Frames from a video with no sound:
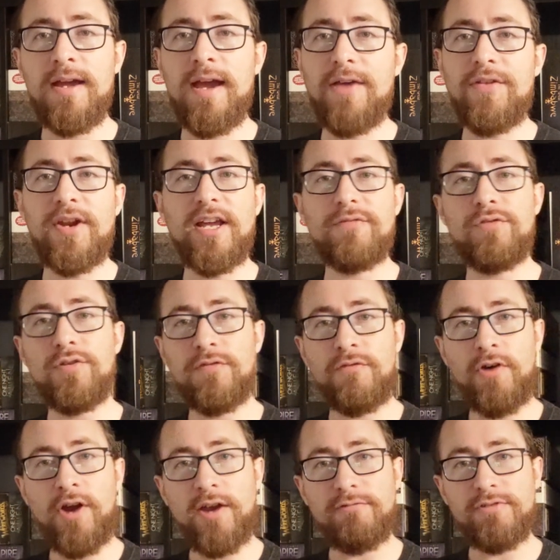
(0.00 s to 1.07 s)
and then I give you
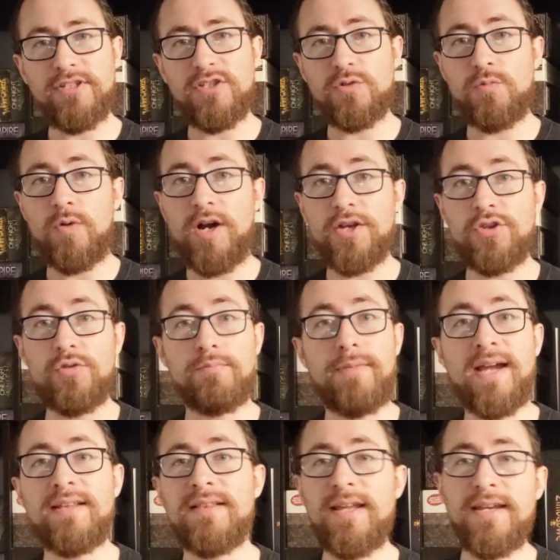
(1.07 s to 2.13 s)
5 reasons why you
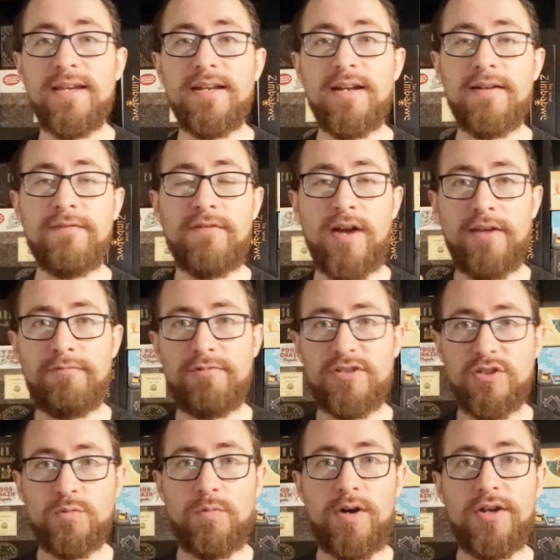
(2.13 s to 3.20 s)
might like it and 5
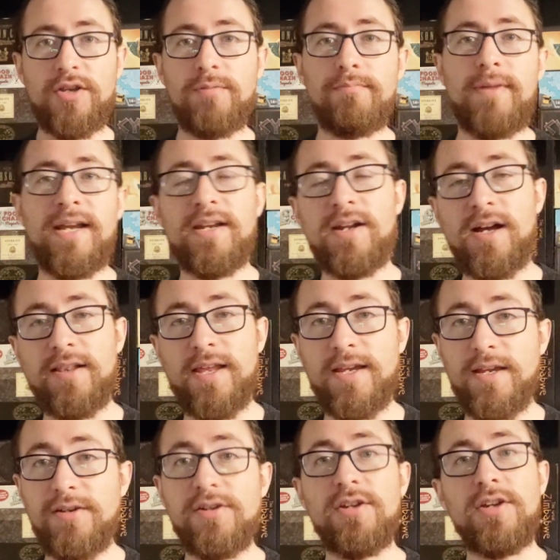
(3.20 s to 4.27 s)
reasons why you might not
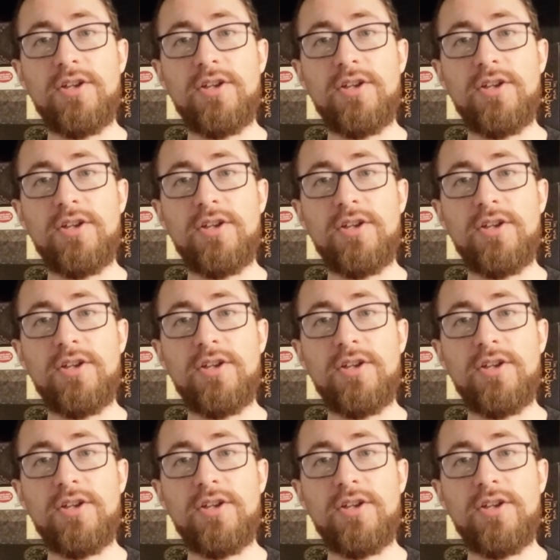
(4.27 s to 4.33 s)
like it